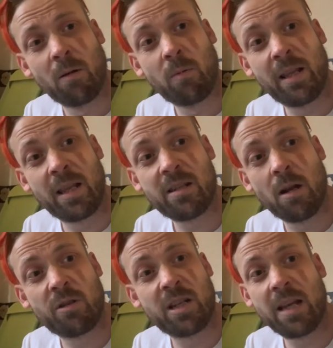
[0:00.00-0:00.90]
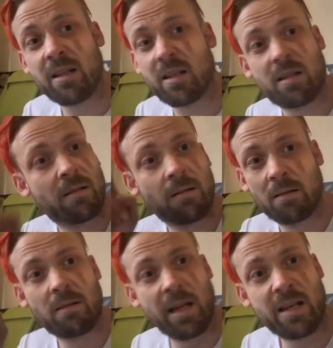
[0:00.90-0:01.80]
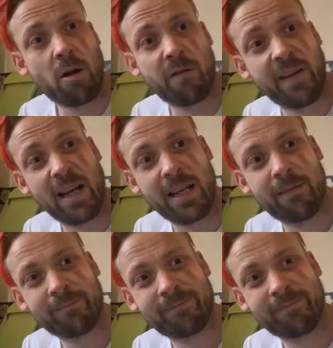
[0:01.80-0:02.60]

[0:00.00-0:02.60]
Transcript: where there's no sense, there's no feeling.